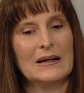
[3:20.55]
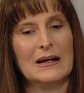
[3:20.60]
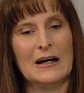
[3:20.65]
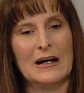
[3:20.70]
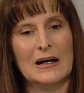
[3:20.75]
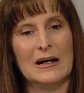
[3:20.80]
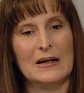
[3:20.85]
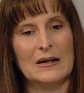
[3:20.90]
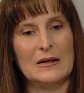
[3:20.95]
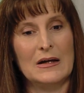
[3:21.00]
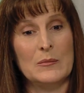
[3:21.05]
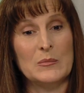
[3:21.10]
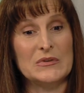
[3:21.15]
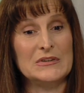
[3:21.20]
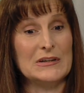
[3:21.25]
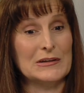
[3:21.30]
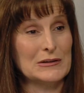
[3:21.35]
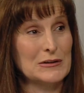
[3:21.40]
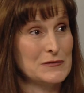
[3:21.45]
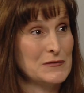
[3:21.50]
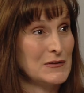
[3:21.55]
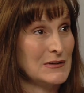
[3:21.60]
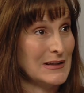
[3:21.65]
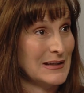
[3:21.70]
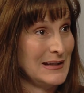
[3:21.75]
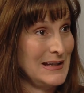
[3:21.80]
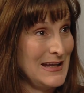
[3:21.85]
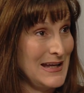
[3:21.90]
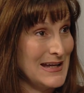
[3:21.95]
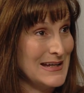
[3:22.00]
In particular for the
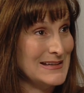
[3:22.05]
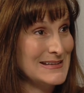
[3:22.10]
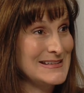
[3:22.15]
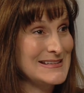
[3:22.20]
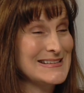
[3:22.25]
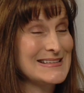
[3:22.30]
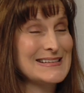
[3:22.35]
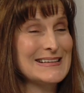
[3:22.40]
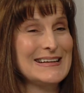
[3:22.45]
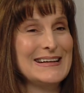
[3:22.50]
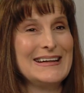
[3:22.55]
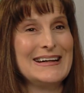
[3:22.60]
kids,